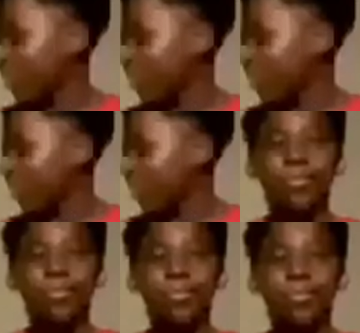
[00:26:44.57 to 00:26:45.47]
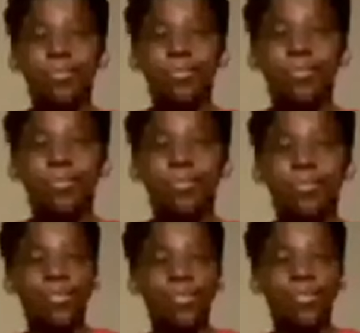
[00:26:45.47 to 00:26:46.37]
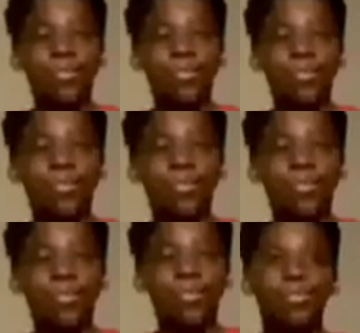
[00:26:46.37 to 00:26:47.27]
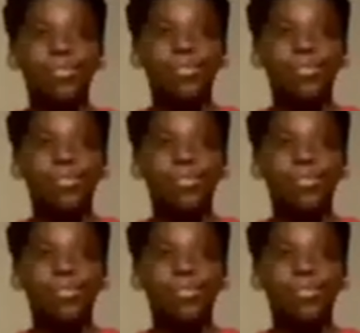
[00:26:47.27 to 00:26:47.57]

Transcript: [no speech]